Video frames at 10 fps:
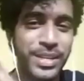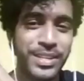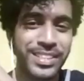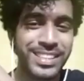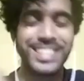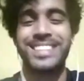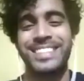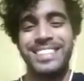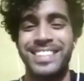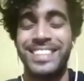I'm so
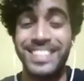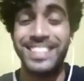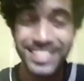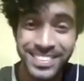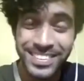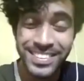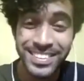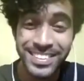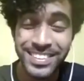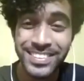I'm so
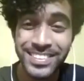brave to be